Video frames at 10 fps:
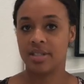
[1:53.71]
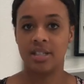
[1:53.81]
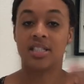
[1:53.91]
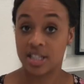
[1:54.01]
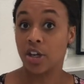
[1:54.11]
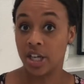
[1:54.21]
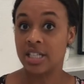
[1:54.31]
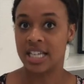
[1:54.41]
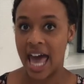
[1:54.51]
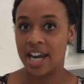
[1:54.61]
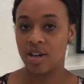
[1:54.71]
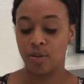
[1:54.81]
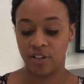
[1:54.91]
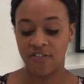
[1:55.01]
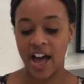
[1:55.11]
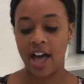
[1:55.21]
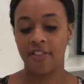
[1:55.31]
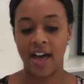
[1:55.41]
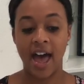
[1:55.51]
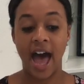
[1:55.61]
since there is an editable file
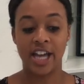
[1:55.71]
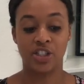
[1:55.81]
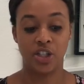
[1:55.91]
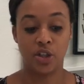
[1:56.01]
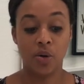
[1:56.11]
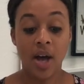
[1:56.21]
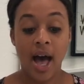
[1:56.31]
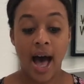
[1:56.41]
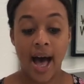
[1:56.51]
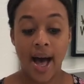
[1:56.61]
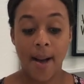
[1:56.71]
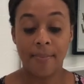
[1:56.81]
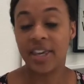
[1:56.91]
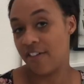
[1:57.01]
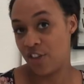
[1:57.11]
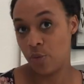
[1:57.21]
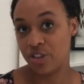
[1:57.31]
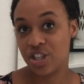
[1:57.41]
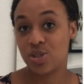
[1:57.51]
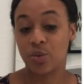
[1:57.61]
that I do give you
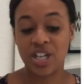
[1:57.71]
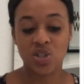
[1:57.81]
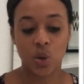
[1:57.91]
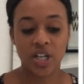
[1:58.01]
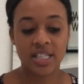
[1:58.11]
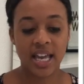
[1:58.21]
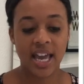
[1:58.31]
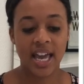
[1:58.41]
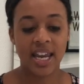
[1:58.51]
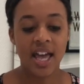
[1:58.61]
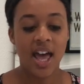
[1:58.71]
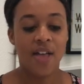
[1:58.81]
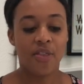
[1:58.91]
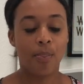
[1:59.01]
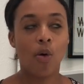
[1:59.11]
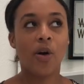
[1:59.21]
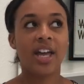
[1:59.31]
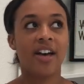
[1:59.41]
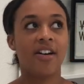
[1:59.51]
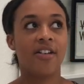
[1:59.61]
with this resource. And the
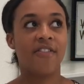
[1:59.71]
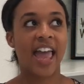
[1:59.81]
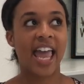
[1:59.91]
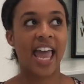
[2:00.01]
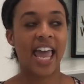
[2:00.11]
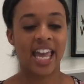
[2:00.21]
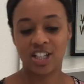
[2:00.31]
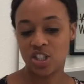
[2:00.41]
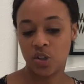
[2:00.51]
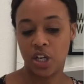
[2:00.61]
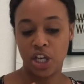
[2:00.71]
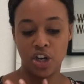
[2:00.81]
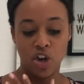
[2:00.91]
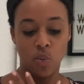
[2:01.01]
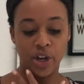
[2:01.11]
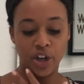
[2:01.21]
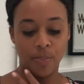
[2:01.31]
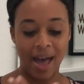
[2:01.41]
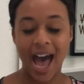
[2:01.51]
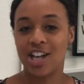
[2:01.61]
point of answering, you know, what your
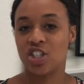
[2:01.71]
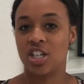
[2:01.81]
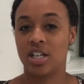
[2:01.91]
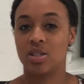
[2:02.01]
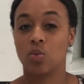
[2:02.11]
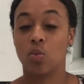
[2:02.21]
passion is,